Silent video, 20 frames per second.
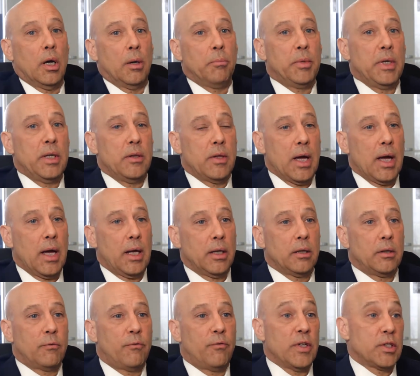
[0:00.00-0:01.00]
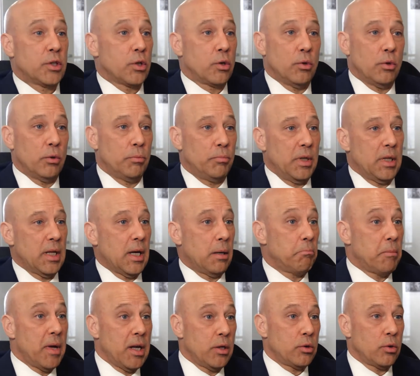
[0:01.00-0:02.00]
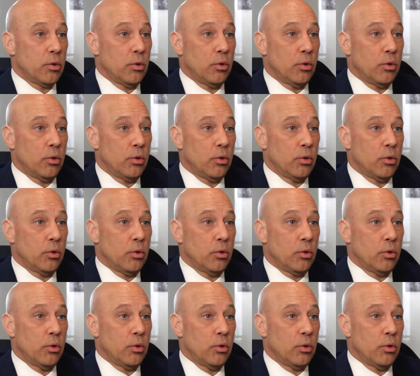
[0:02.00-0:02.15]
be that physical, be that mental,